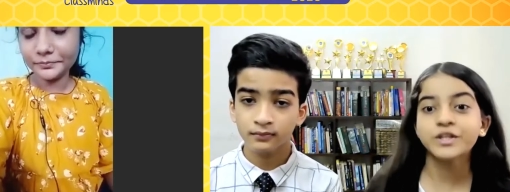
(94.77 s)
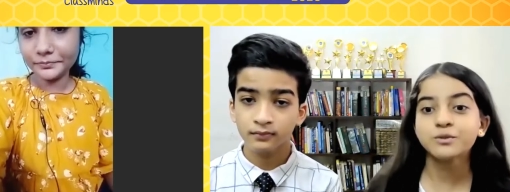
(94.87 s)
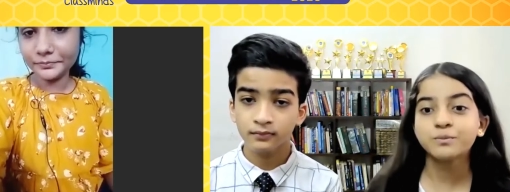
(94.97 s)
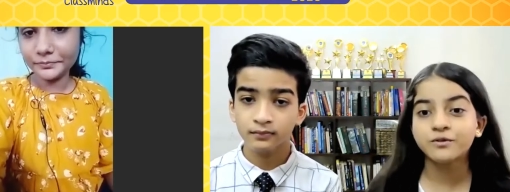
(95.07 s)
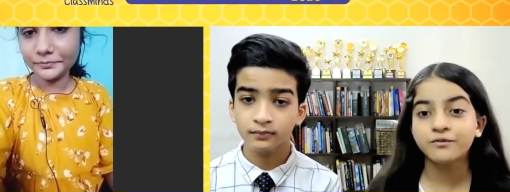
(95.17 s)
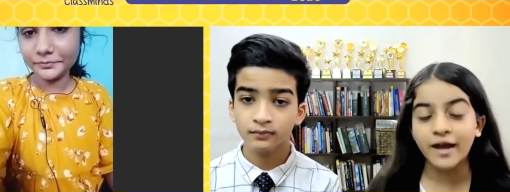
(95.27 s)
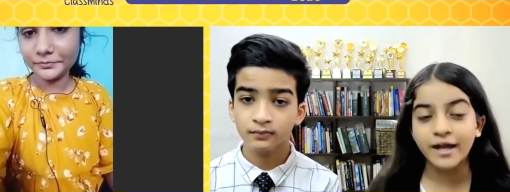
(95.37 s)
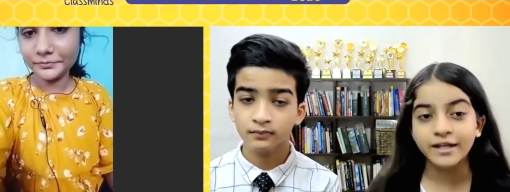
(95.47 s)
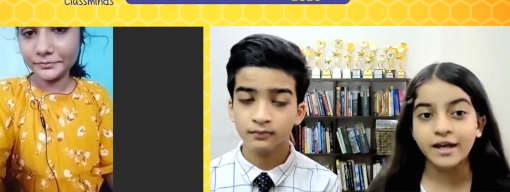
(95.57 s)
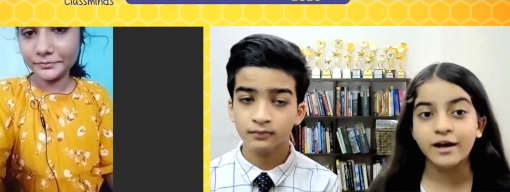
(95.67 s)
Speaker 1: We do
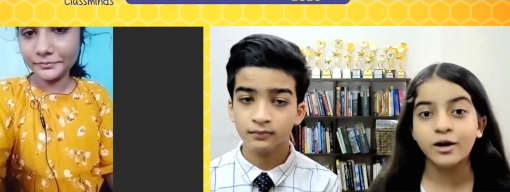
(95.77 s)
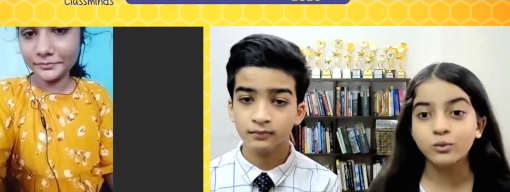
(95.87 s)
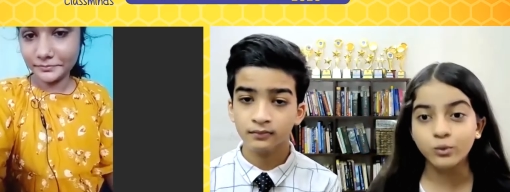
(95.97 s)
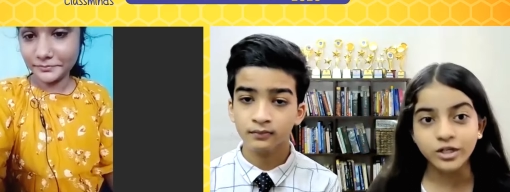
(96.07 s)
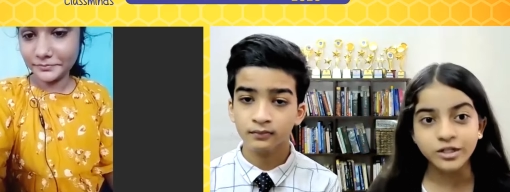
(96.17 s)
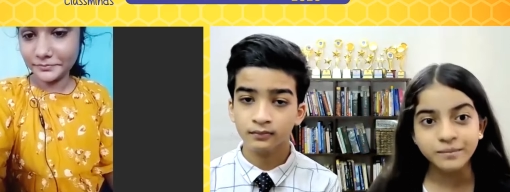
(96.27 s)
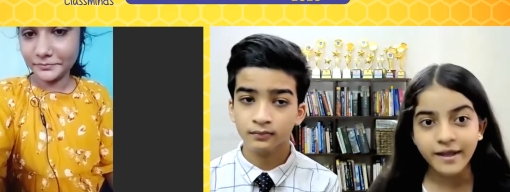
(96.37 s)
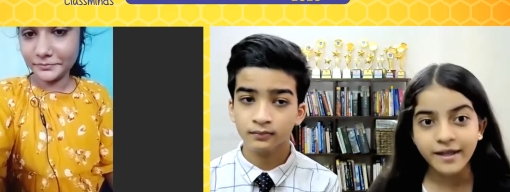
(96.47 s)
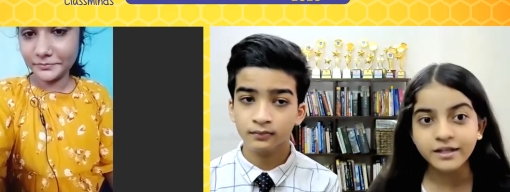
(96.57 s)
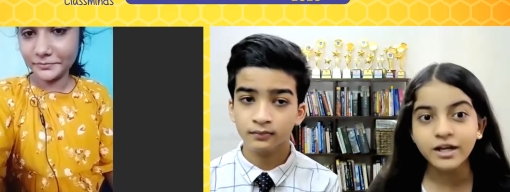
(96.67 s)
provide our word
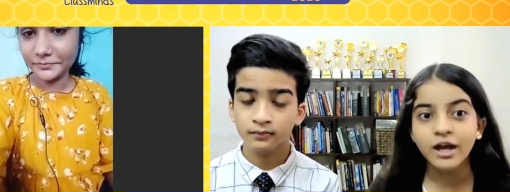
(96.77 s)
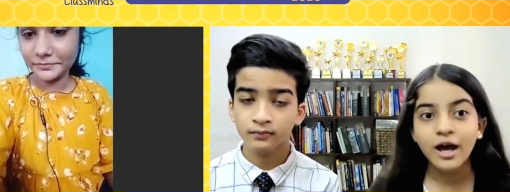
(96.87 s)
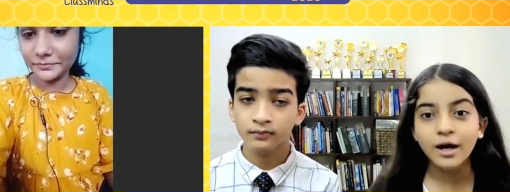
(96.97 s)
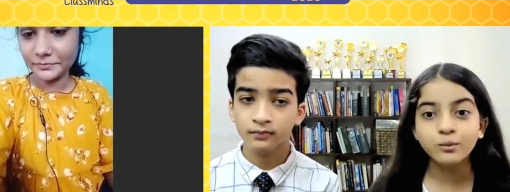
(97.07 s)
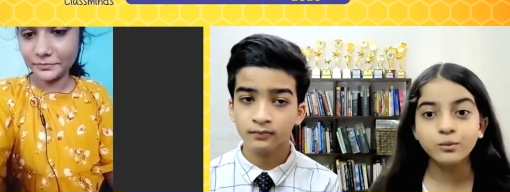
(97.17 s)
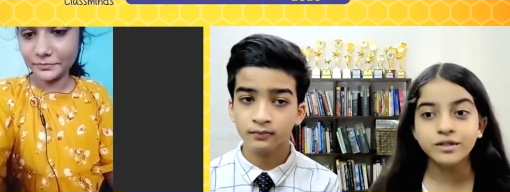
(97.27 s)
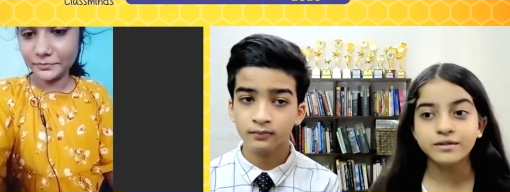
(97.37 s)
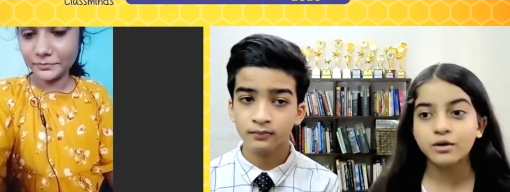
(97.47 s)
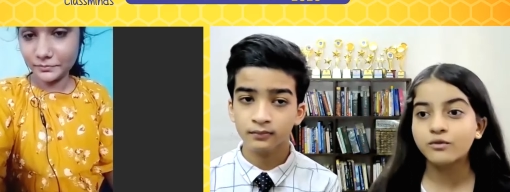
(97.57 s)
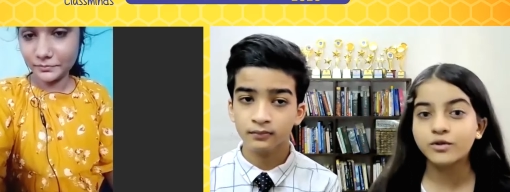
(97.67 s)
bank
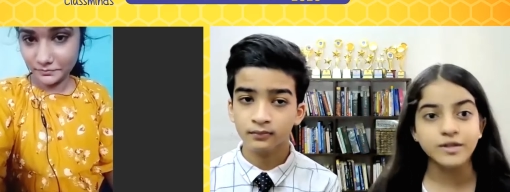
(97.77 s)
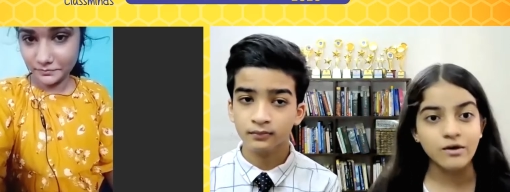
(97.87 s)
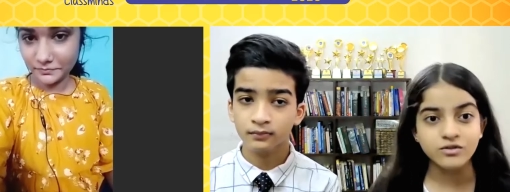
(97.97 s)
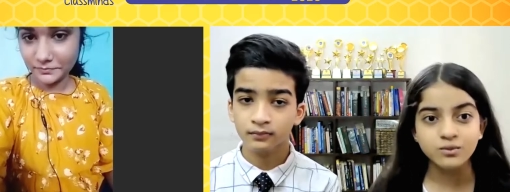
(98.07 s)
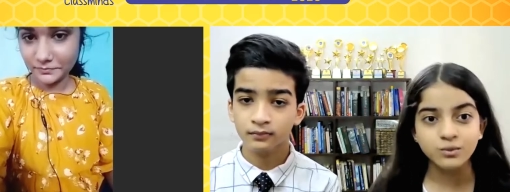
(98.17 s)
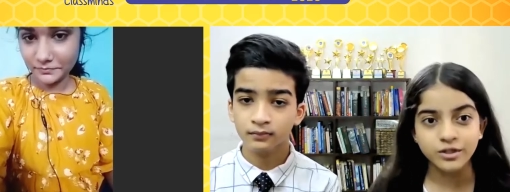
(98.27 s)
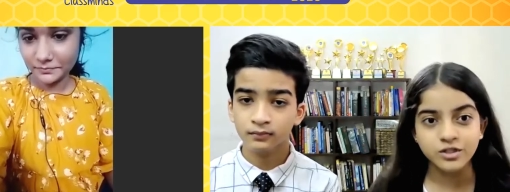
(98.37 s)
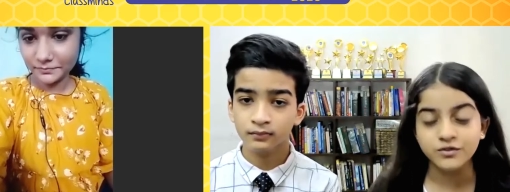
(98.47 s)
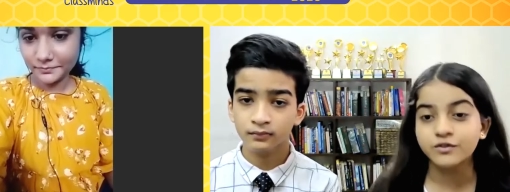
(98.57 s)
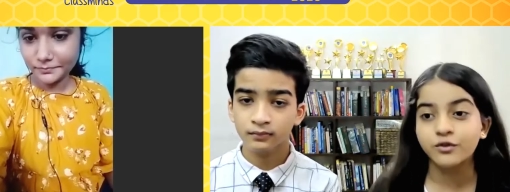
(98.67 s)
with over 1,000
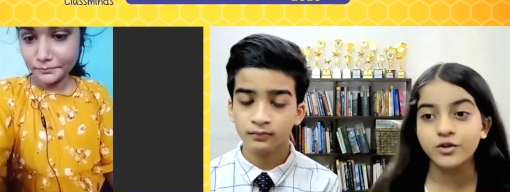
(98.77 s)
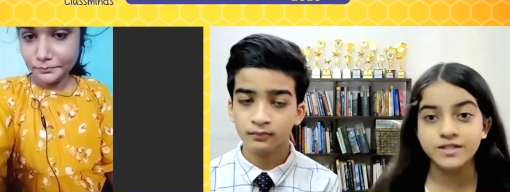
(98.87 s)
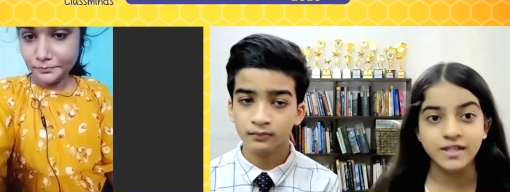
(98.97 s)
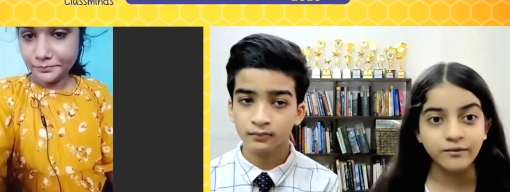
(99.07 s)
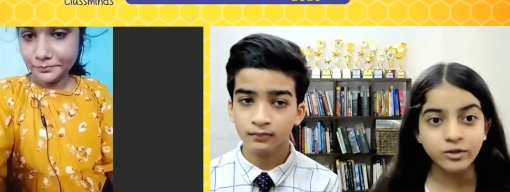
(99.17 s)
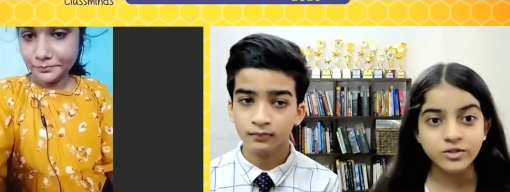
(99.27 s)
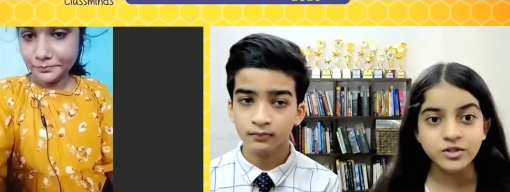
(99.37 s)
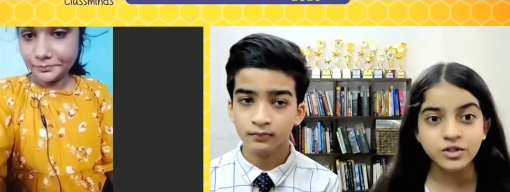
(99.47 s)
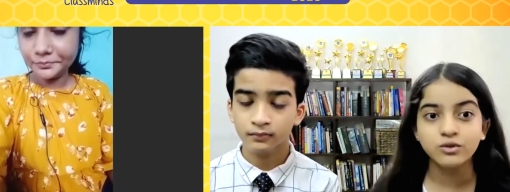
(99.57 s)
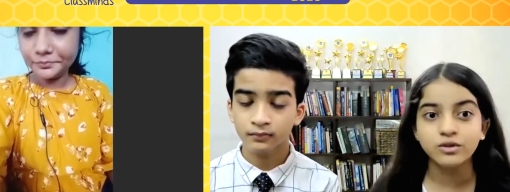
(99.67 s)
words for the first level,
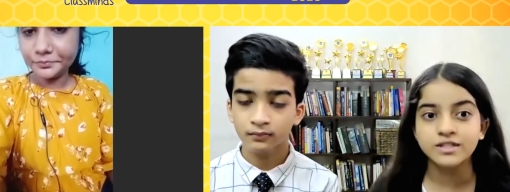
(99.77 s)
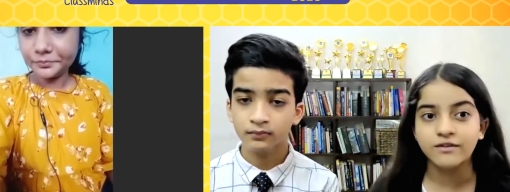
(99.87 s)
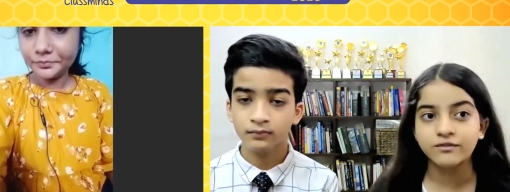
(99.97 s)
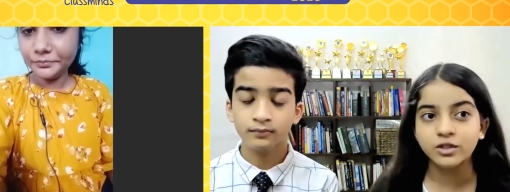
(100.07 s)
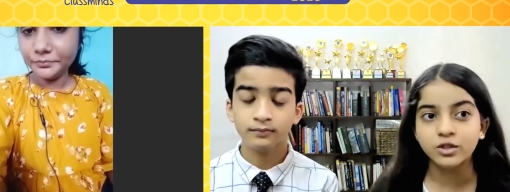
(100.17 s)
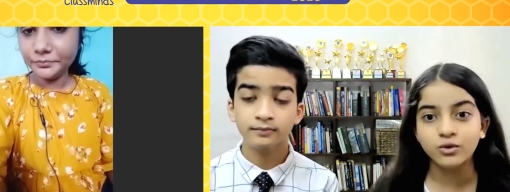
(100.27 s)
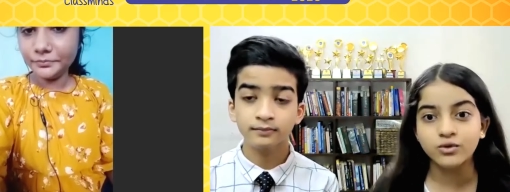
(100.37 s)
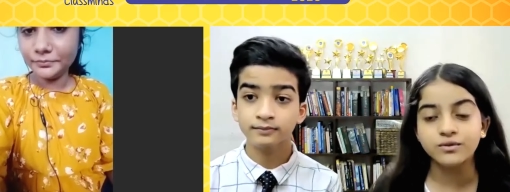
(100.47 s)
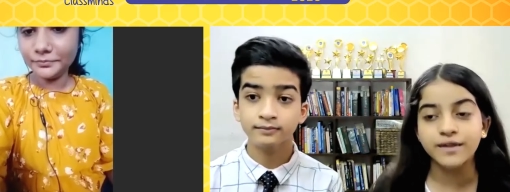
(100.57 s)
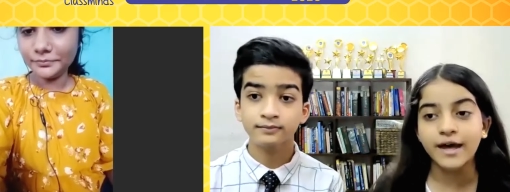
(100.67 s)
so you can definitely go
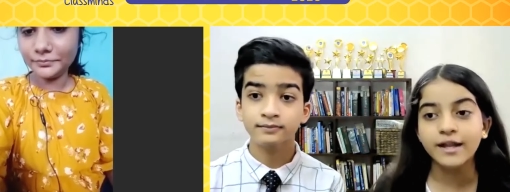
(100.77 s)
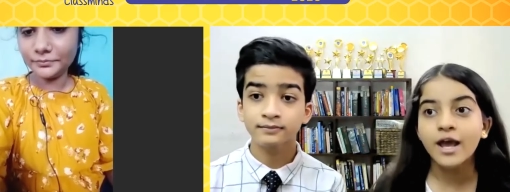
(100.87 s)
through that.